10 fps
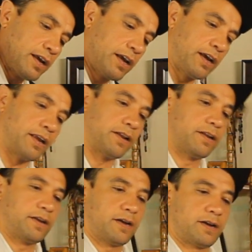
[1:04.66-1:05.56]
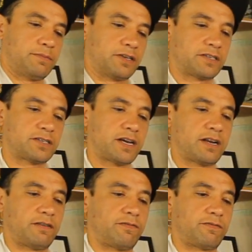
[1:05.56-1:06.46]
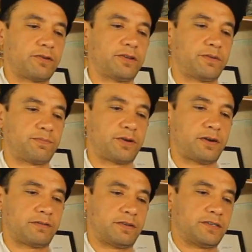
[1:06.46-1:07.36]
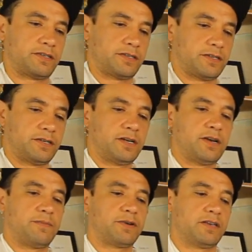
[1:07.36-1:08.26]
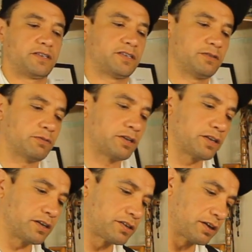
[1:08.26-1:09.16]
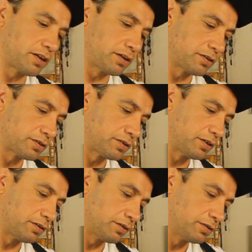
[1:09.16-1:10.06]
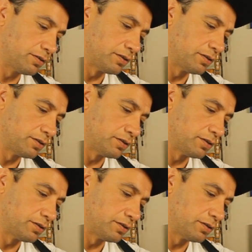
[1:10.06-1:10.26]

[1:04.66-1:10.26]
and uh, I'm excited for their progress. But let's see what they sent us here.